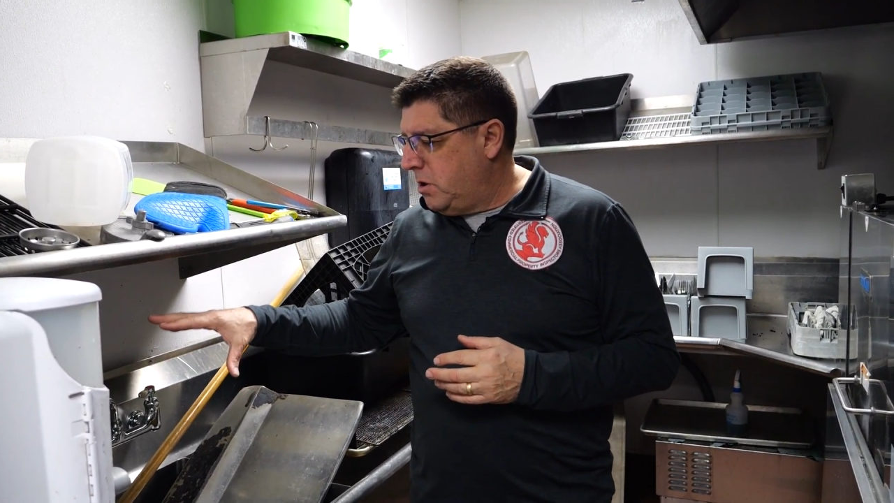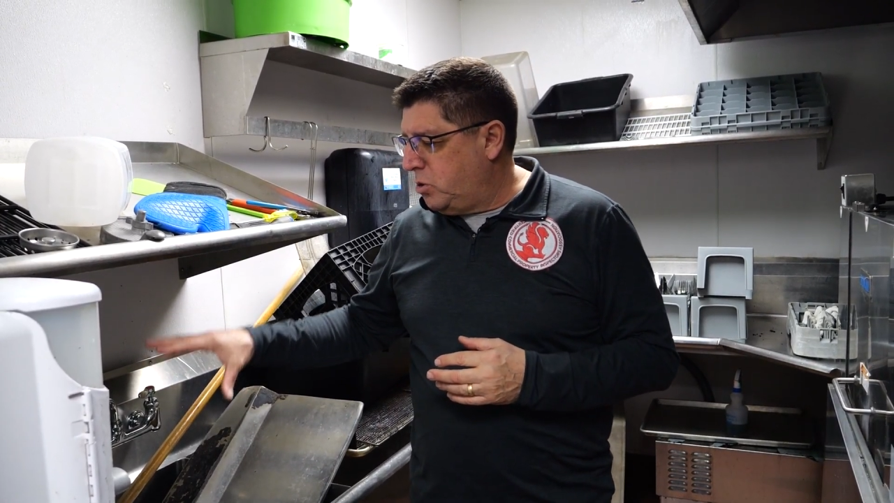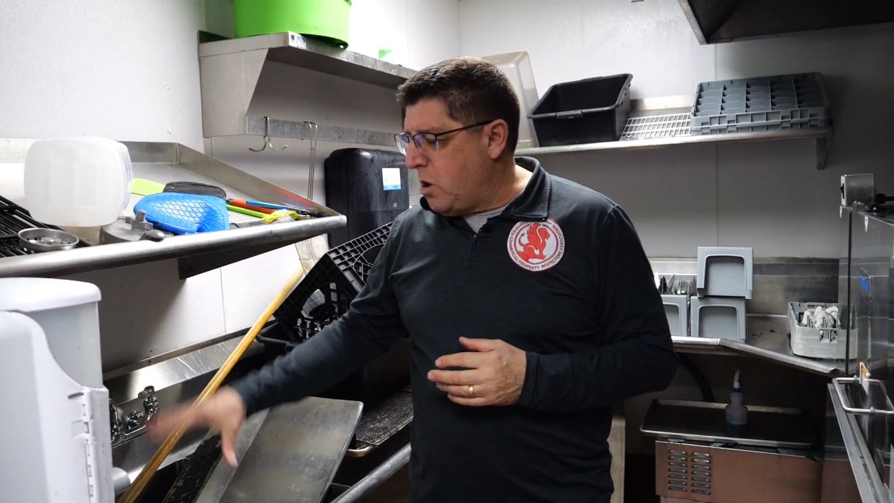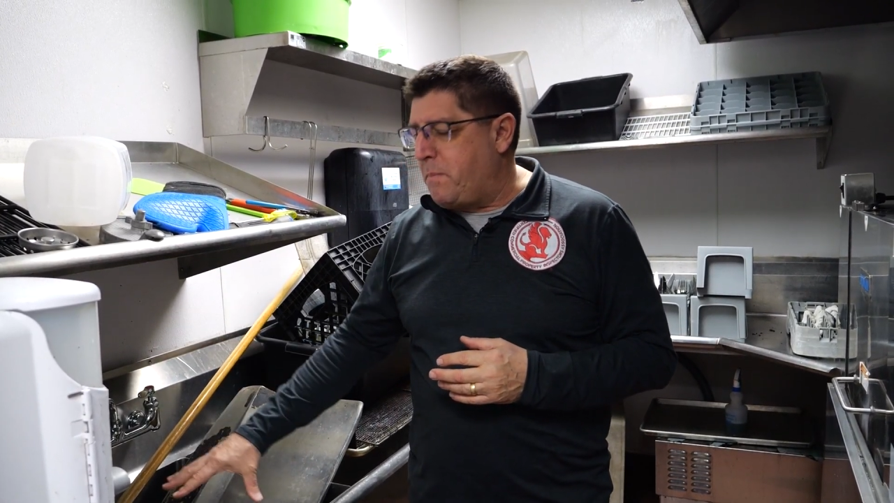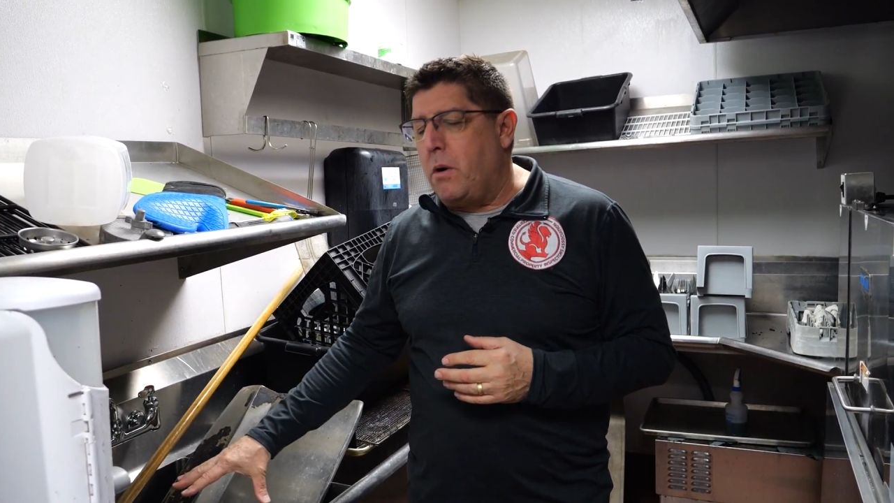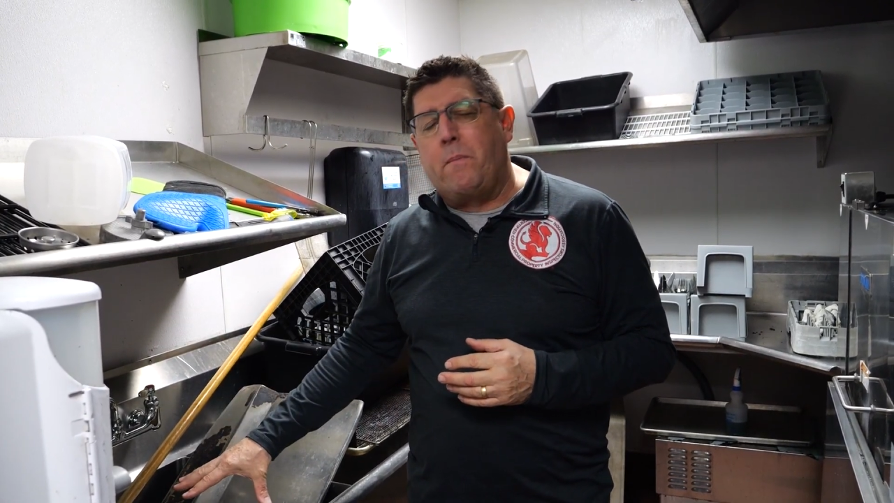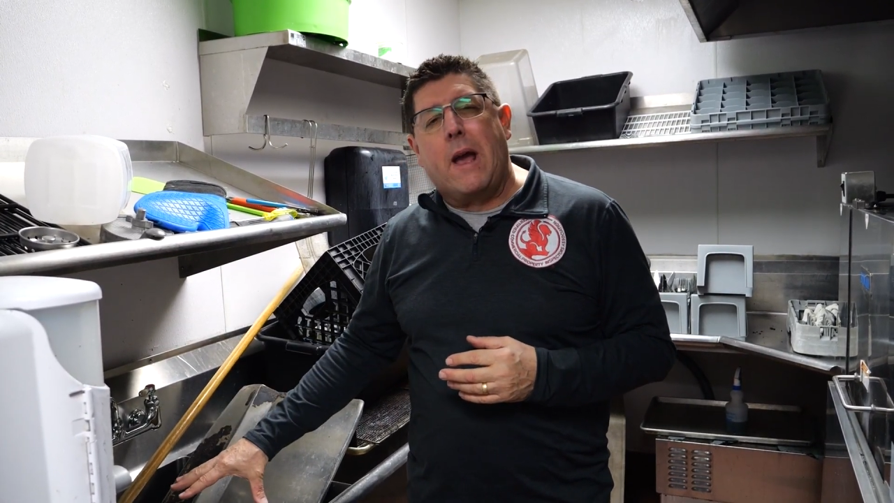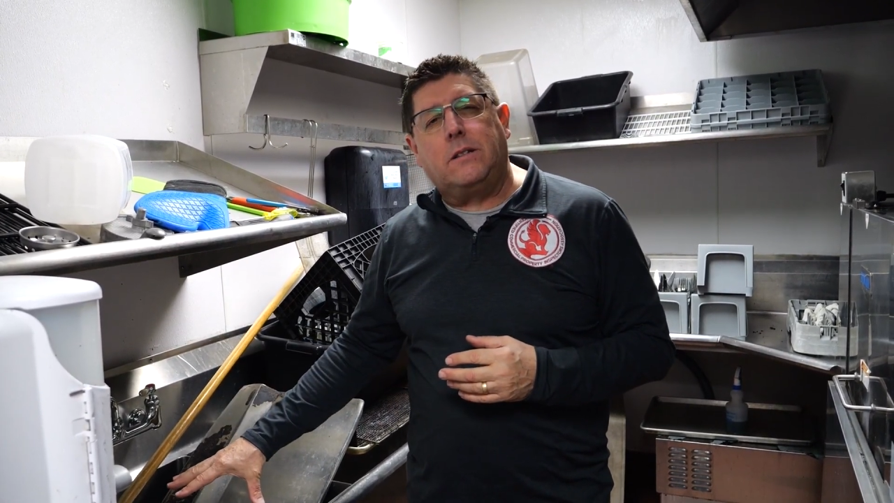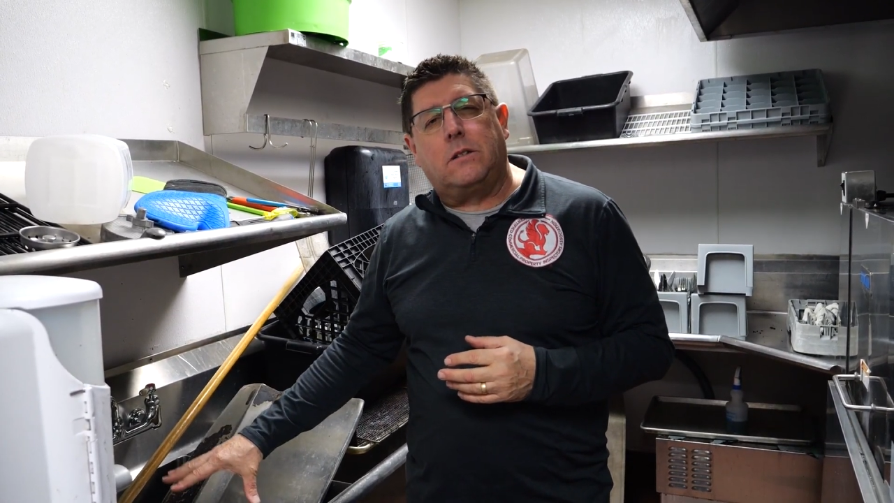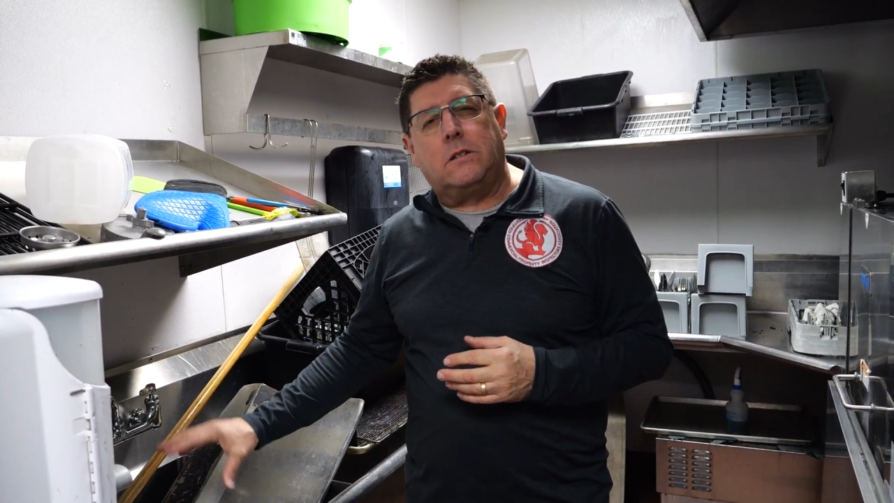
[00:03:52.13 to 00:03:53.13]
triple
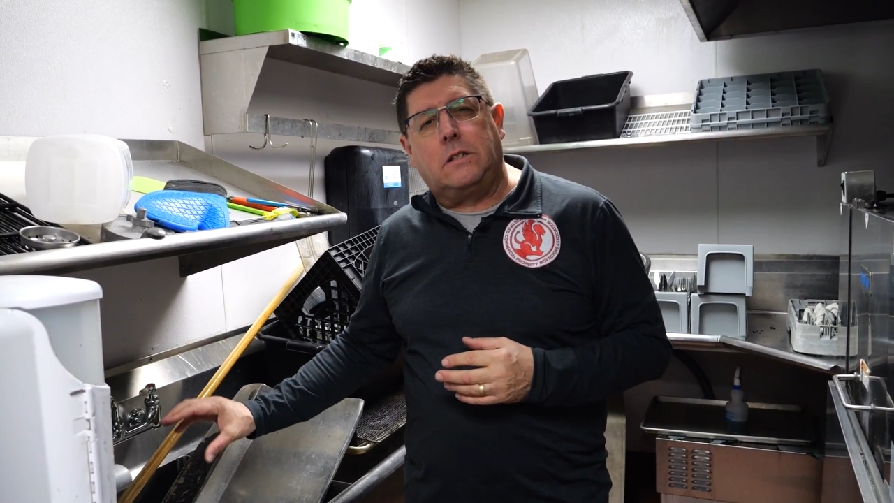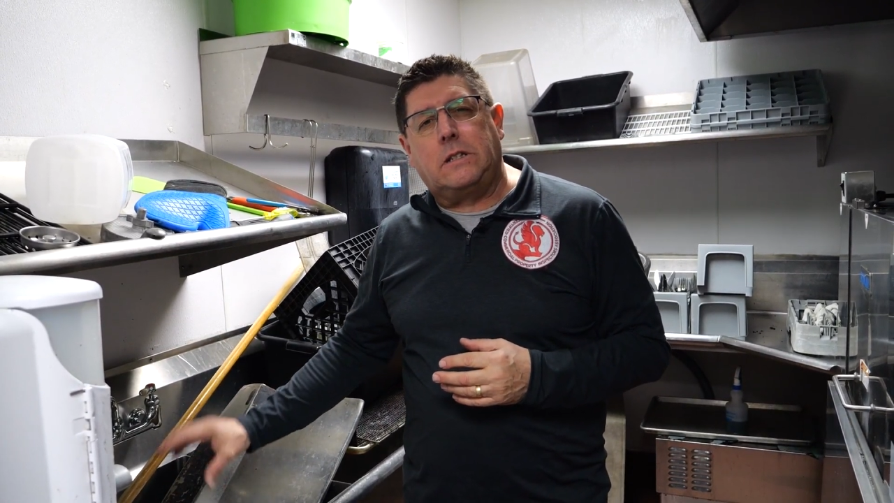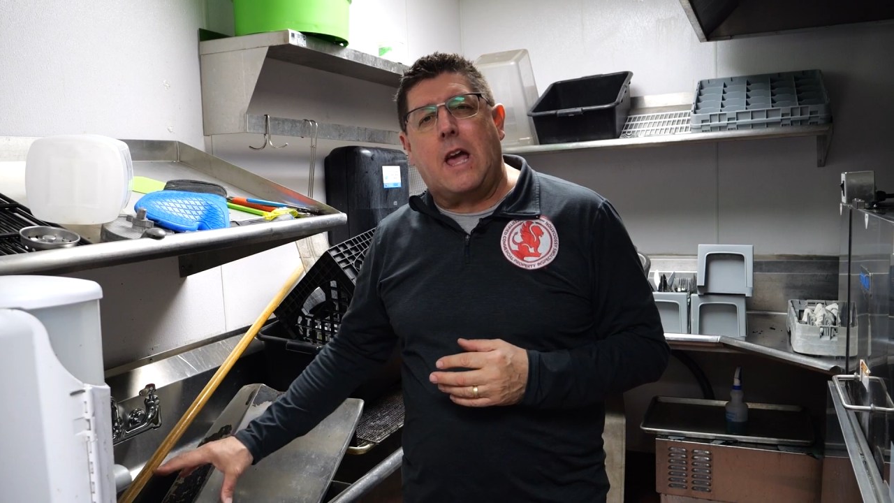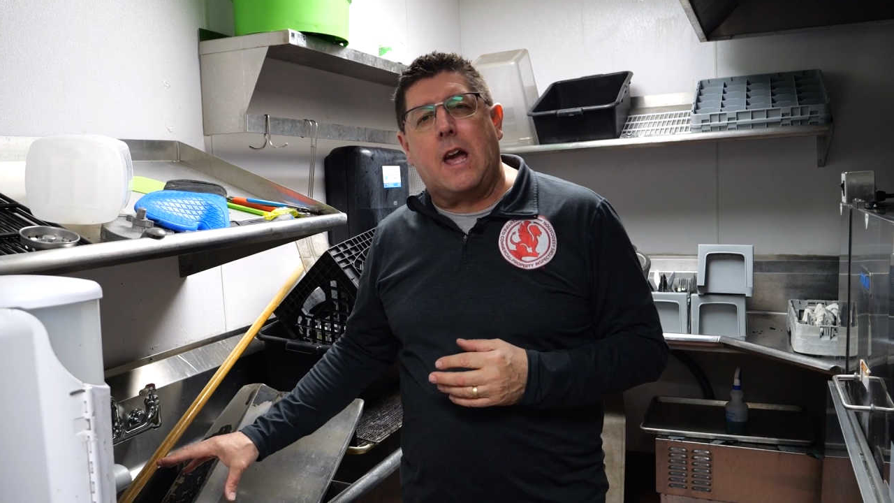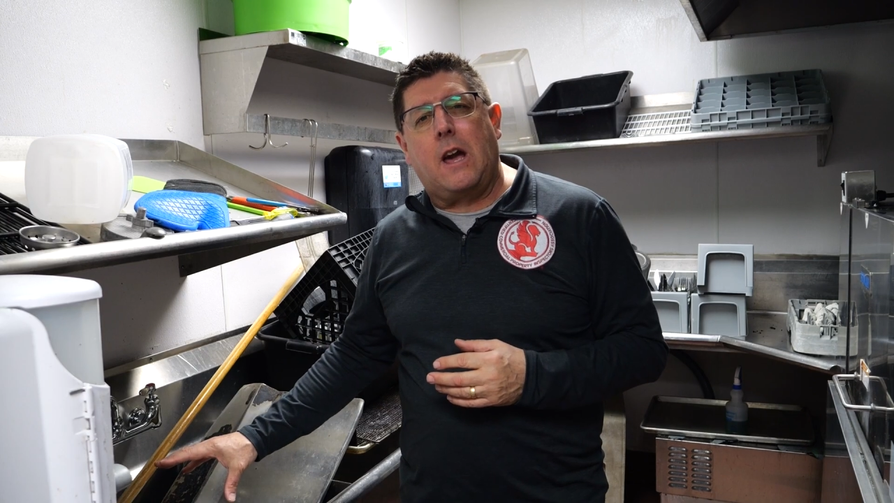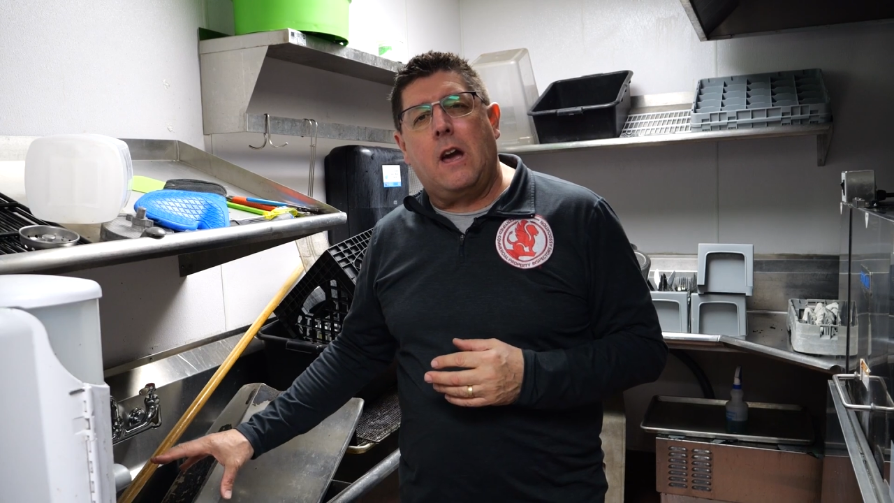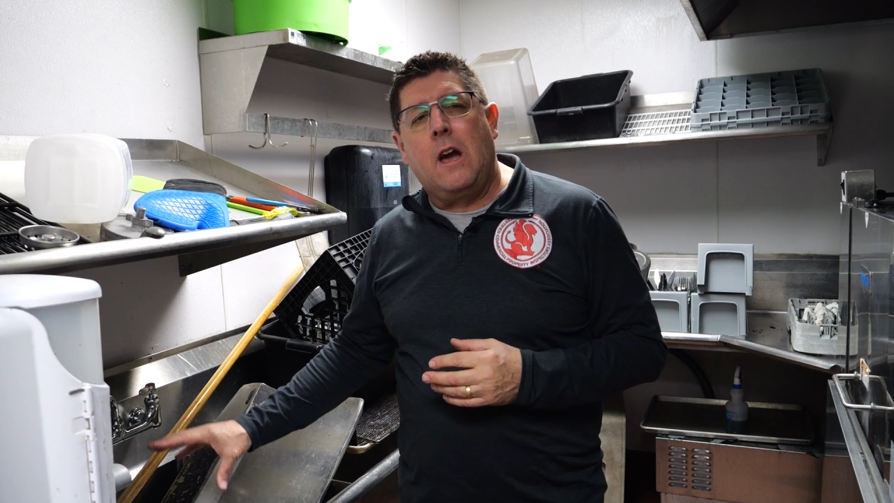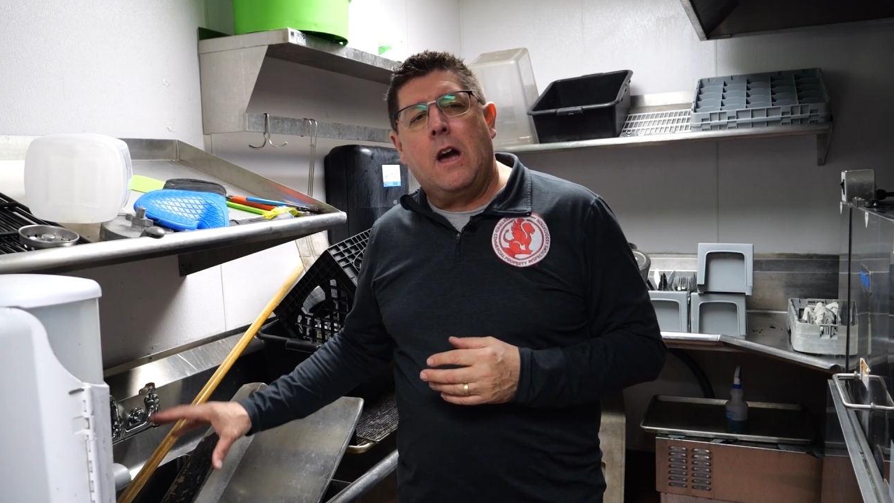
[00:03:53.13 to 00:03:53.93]
basin sink